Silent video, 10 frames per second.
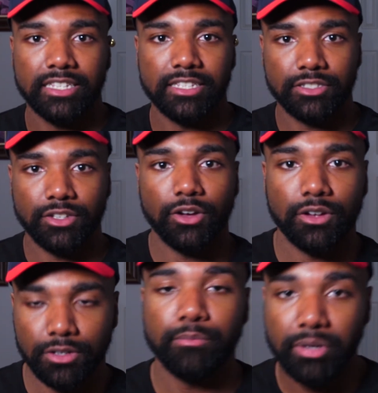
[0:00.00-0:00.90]
the
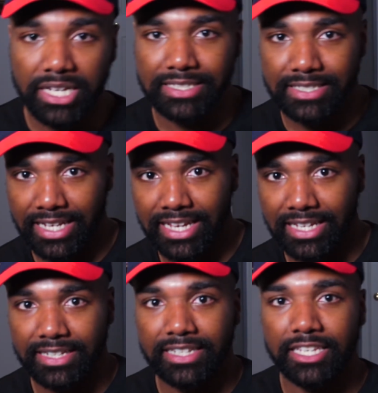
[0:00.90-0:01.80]
song. But
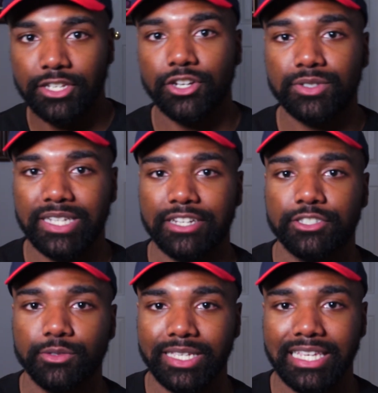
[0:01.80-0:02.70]
instead, he goes down
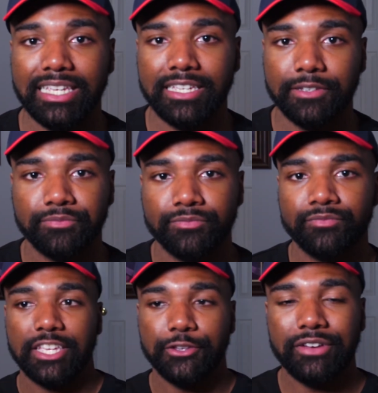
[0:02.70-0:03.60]
to an E.
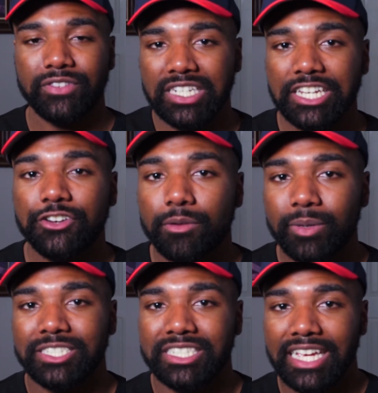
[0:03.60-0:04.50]
You have a near
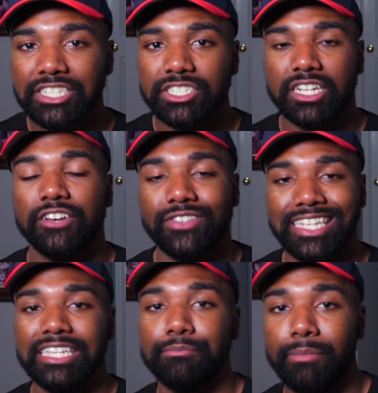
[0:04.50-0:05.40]
arpeggiation of an
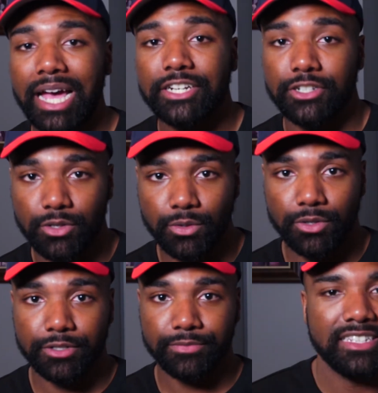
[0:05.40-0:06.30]
E minor
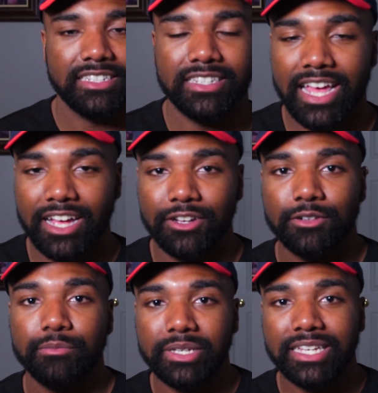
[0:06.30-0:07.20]
chord. Now,
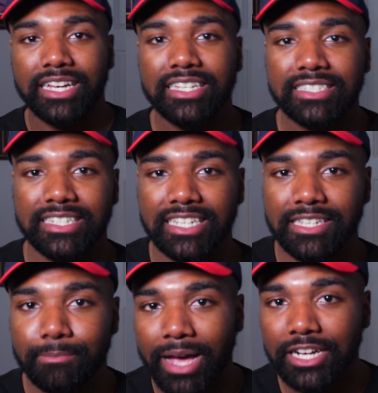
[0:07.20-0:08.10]
because an
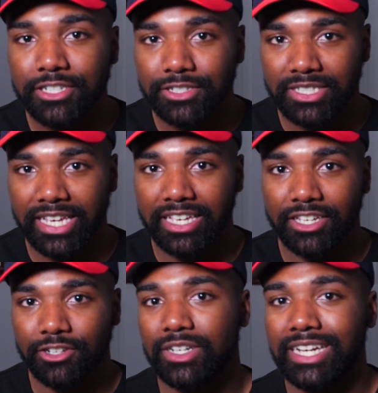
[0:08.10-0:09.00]
E minor
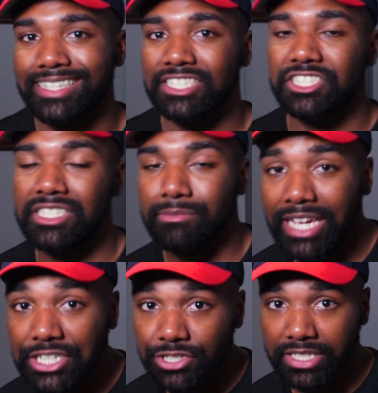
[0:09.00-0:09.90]
scale and a G
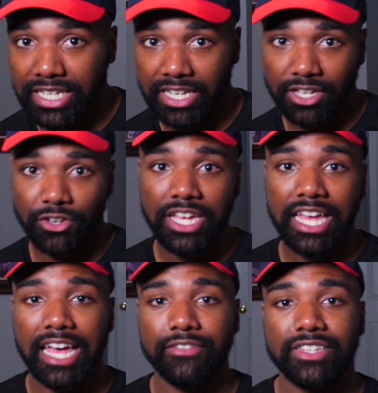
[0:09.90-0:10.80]
major scale
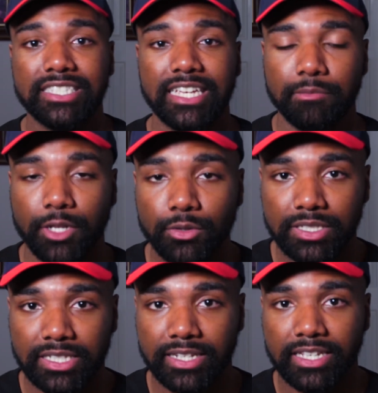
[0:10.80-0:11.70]
have the same
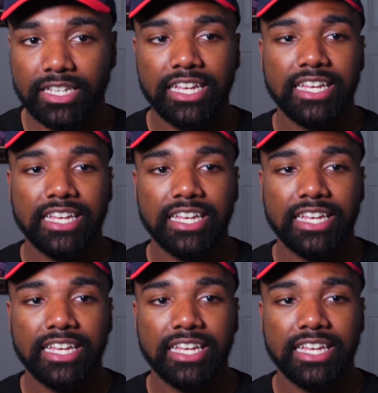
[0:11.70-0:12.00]
notes in it,